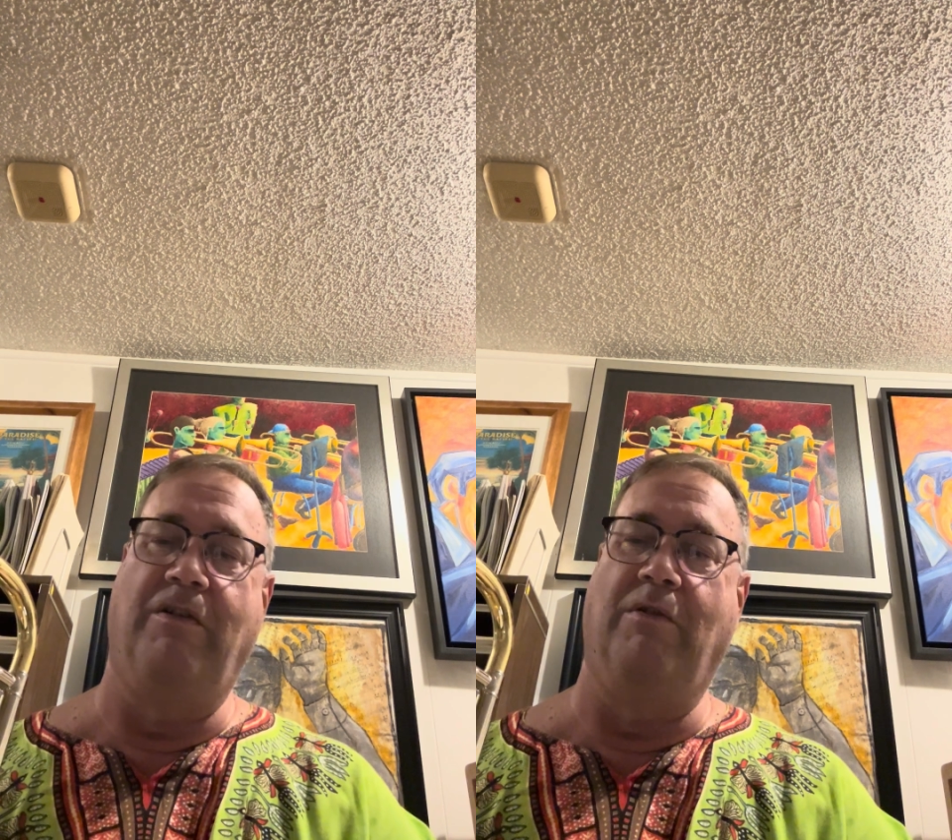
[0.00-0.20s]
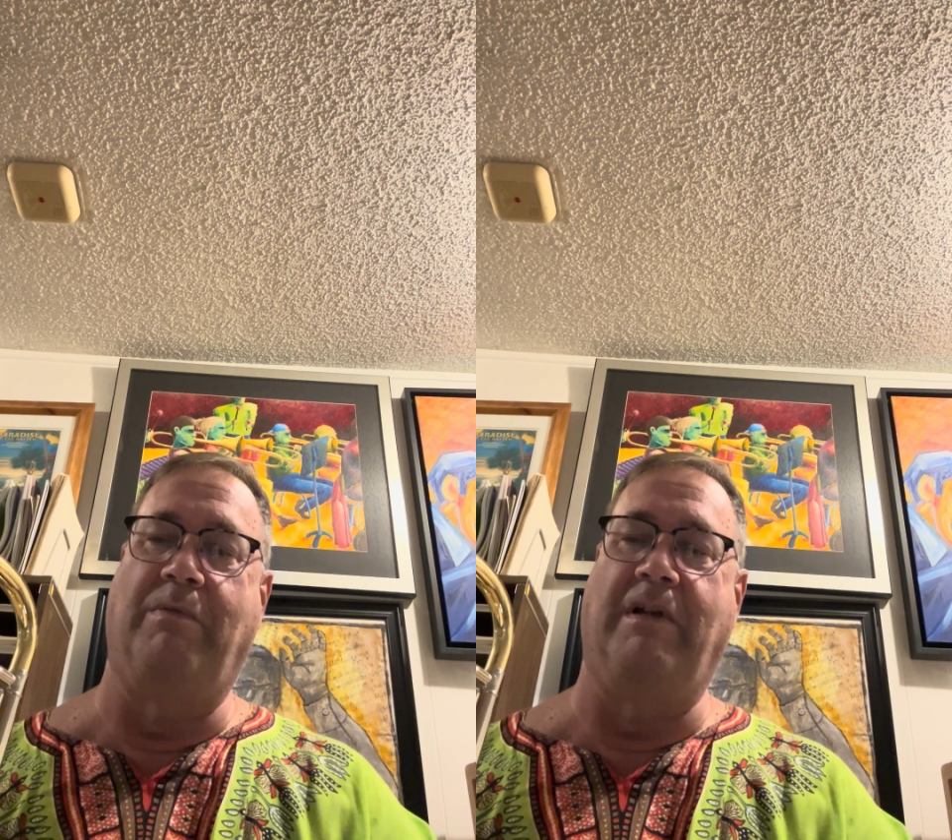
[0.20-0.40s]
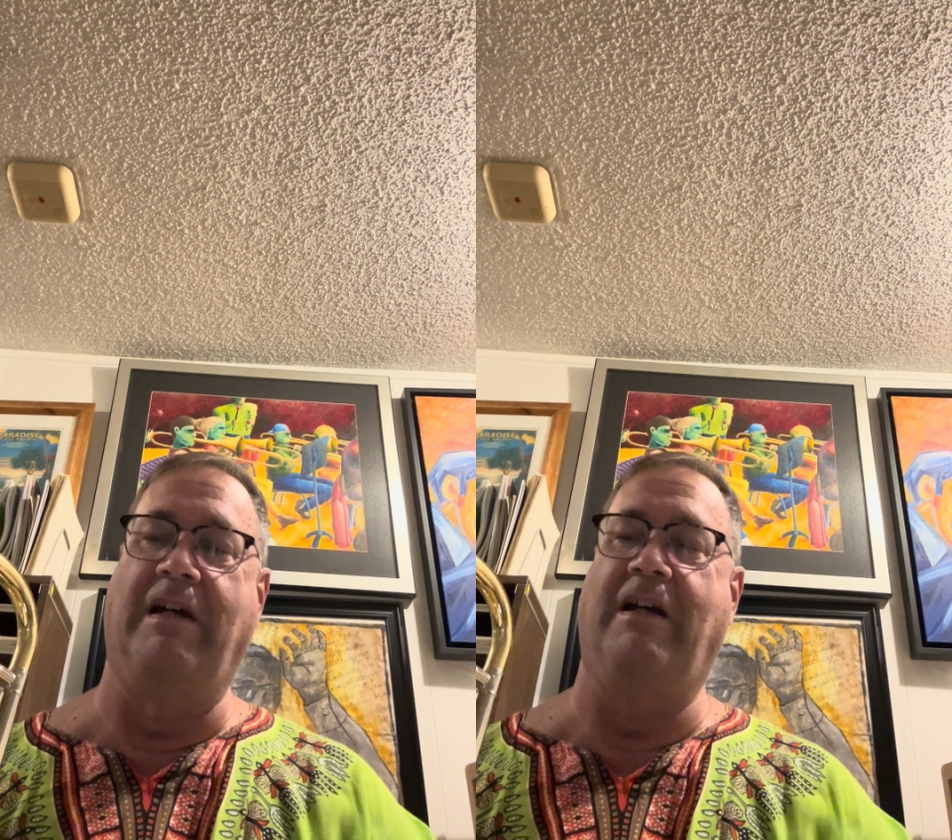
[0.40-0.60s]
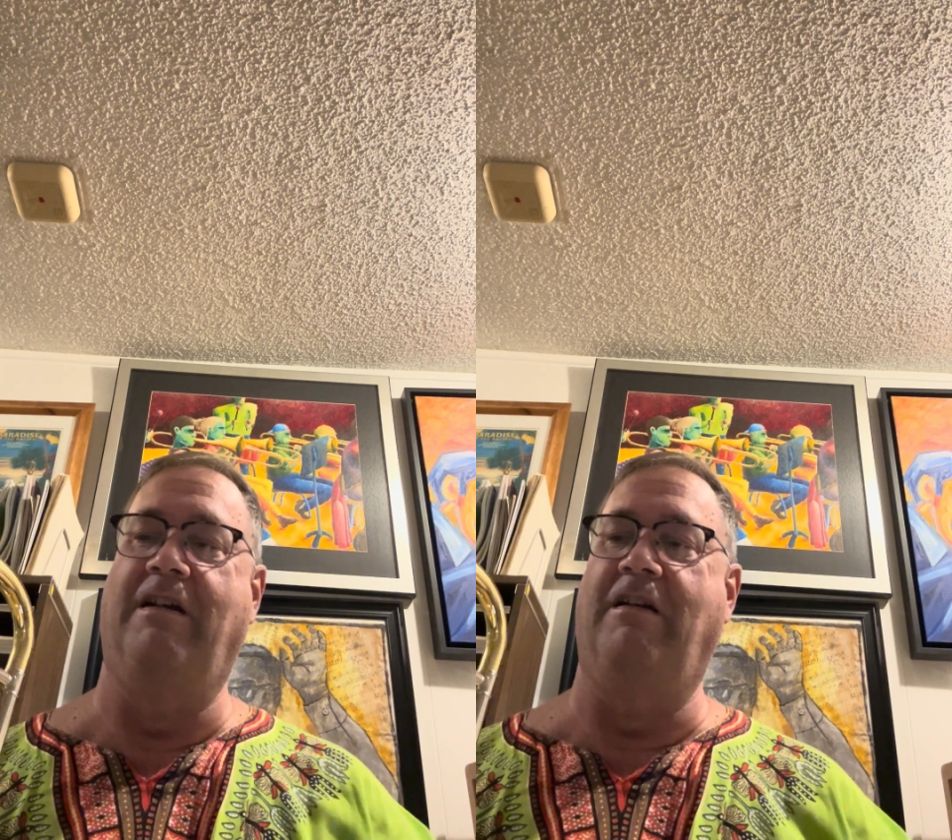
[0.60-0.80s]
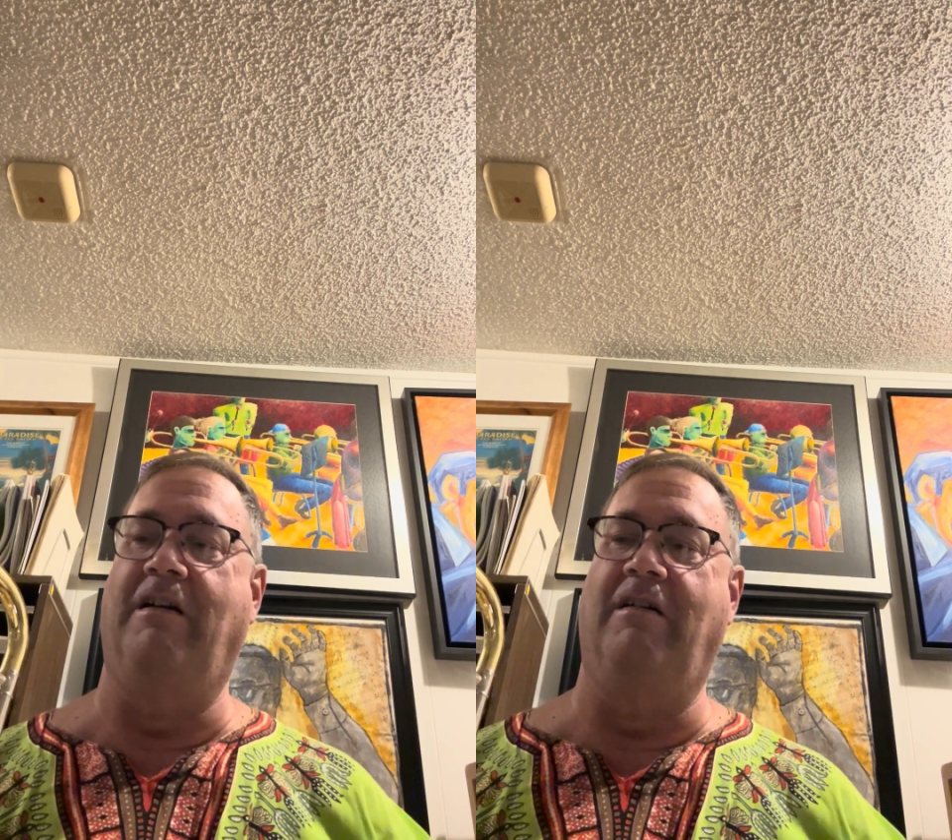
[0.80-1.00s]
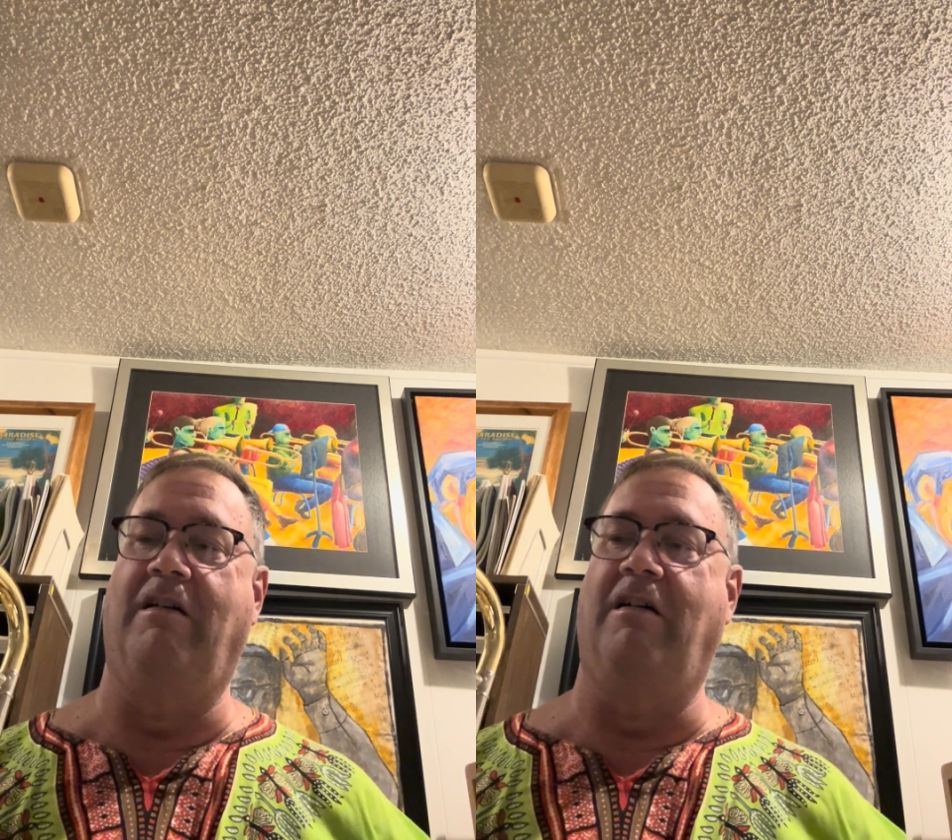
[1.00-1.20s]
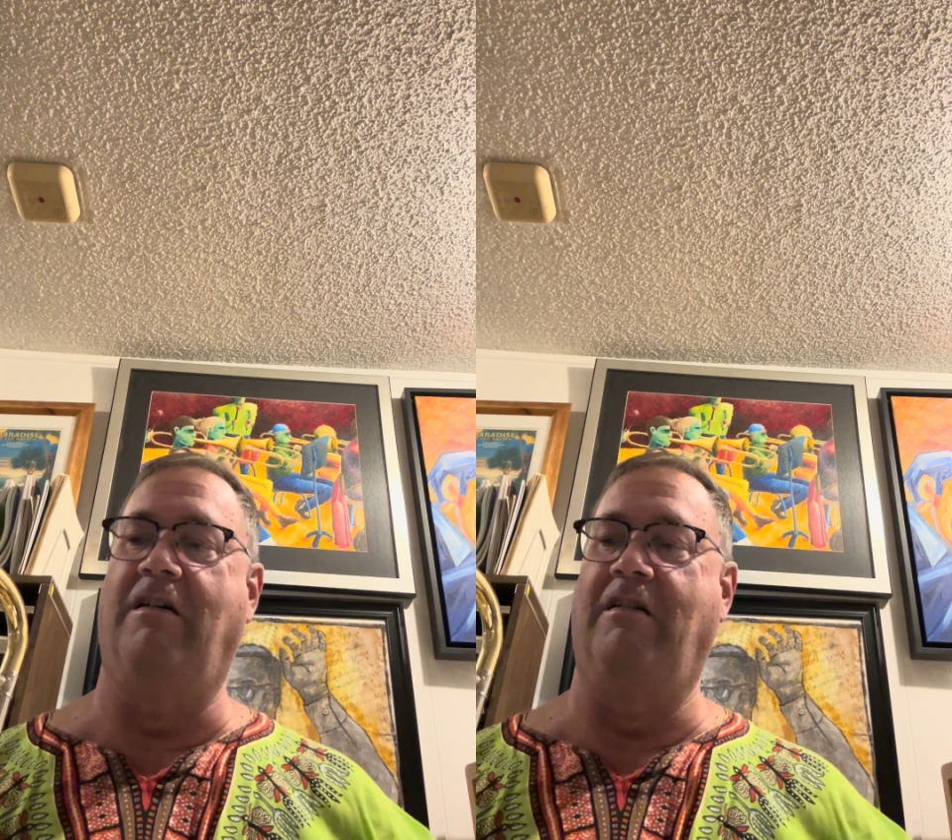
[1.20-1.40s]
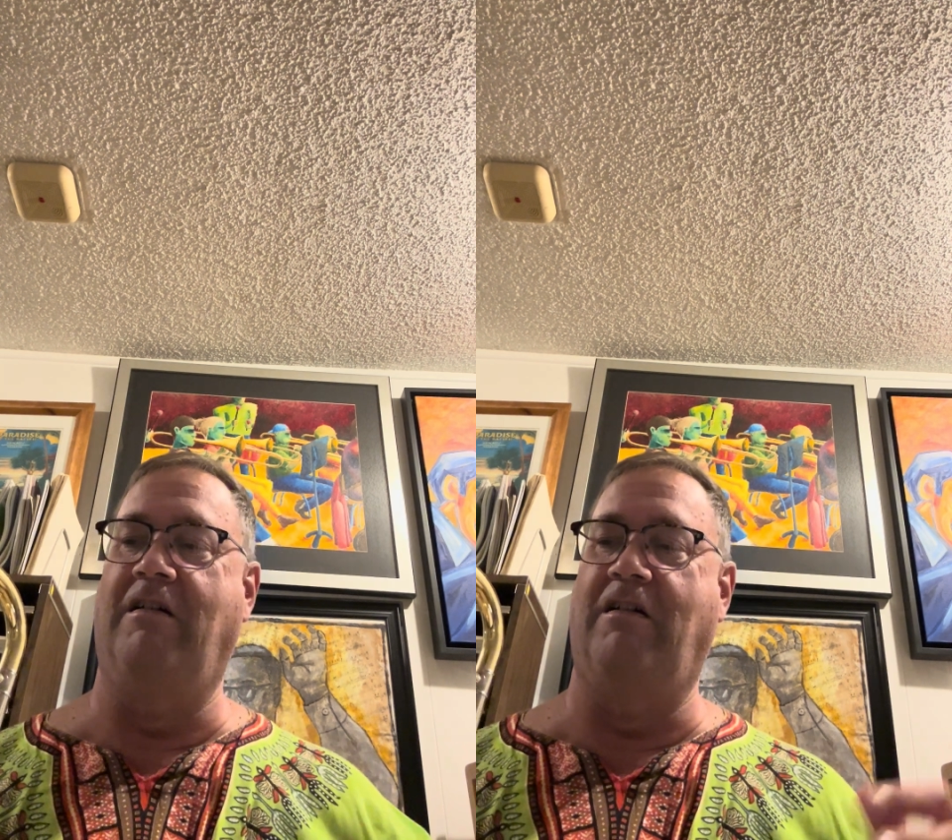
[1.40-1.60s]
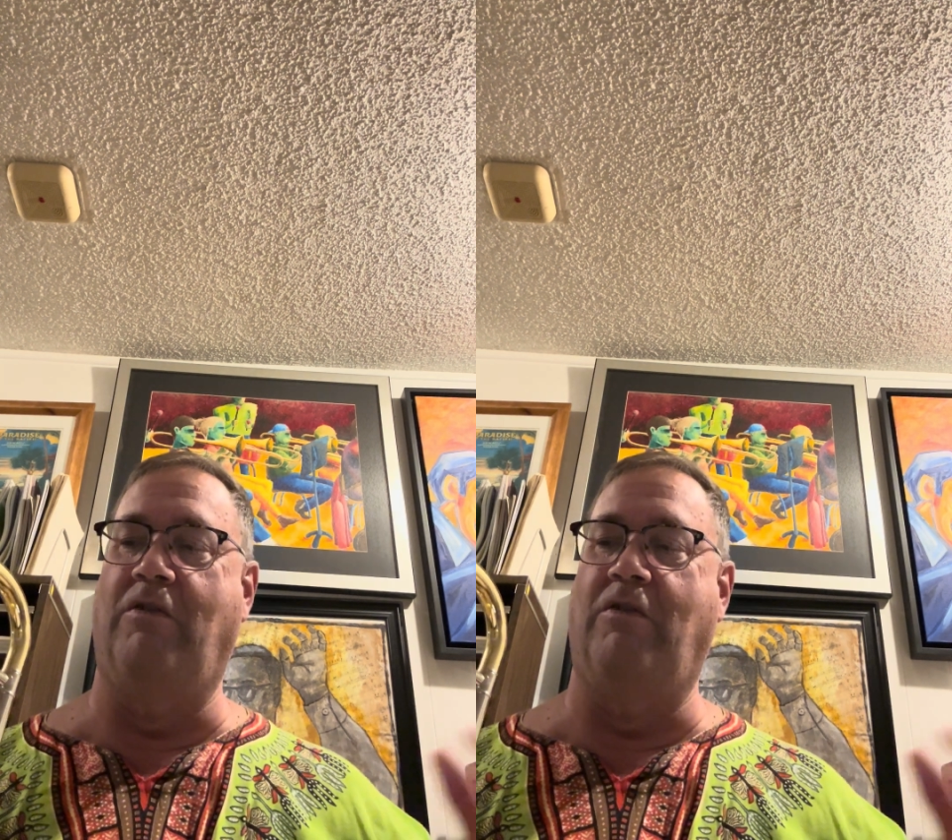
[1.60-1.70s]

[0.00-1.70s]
you're playing a